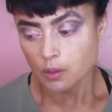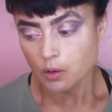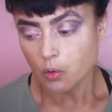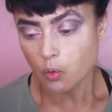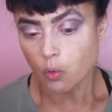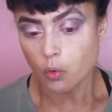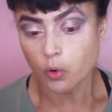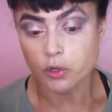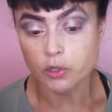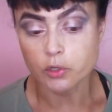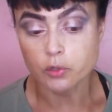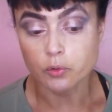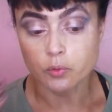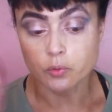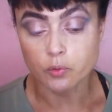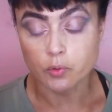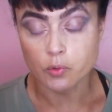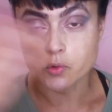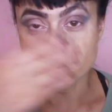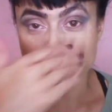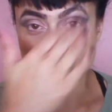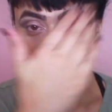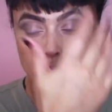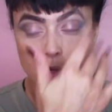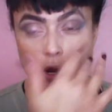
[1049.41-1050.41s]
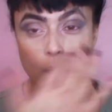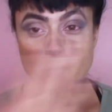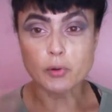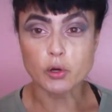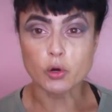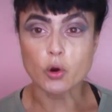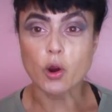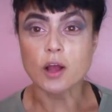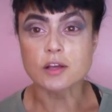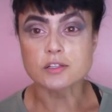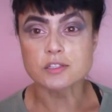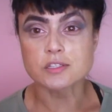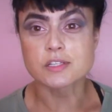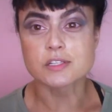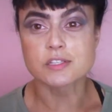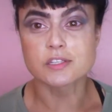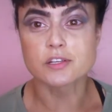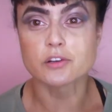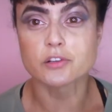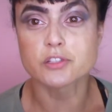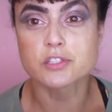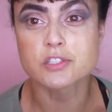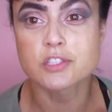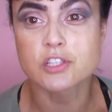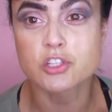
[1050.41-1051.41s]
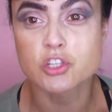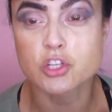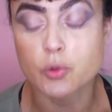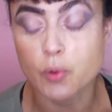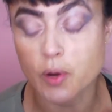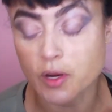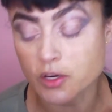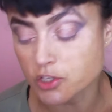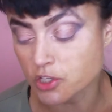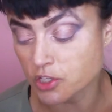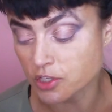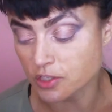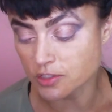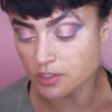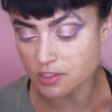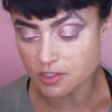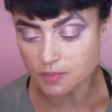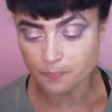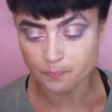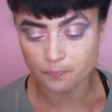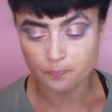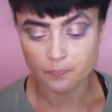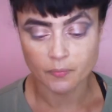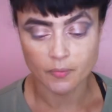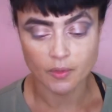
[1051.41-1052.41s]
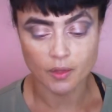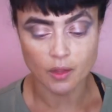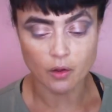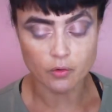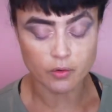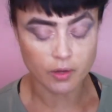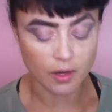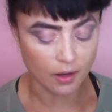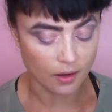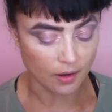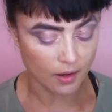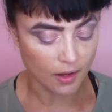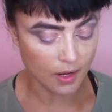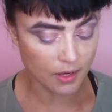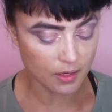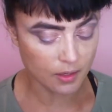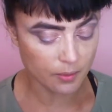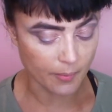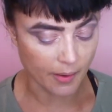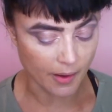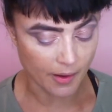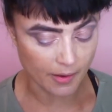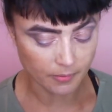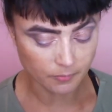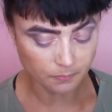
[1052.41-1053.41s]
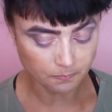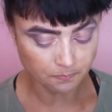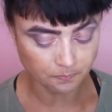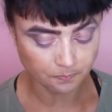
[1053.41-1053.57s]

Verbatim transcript: or you, you come across these little situations. Okay, anyway,